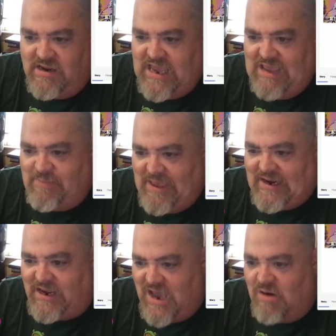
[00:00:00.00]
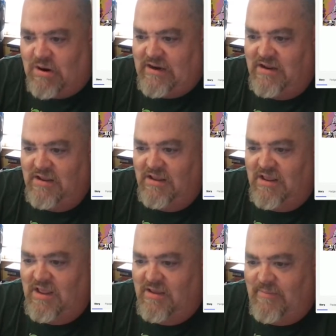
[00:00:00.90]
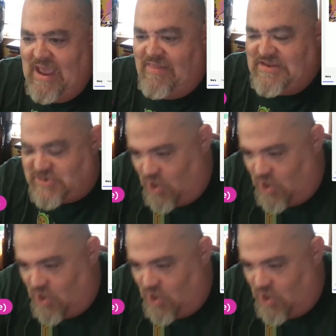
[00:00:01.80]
Keep it going. Man, this is